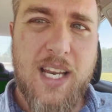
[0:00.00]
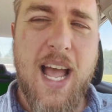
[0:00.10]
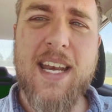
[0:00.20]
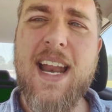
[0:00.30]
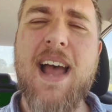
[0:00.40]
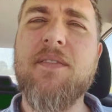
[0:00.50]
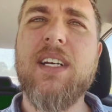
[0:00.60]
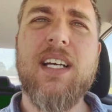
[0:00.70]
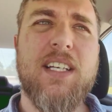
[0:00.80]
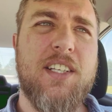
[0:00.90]
I didn't have,
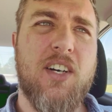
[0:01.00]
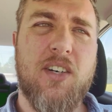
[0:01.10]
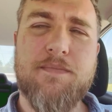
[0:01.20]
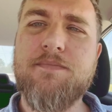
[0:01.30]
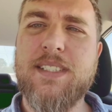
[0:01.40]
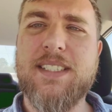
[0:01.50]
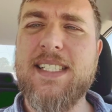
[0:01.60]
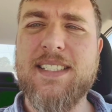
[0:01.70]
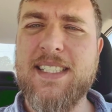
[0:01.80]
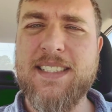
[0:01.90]
you know,
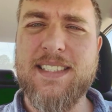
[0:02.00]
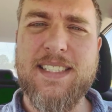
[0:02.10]
assistants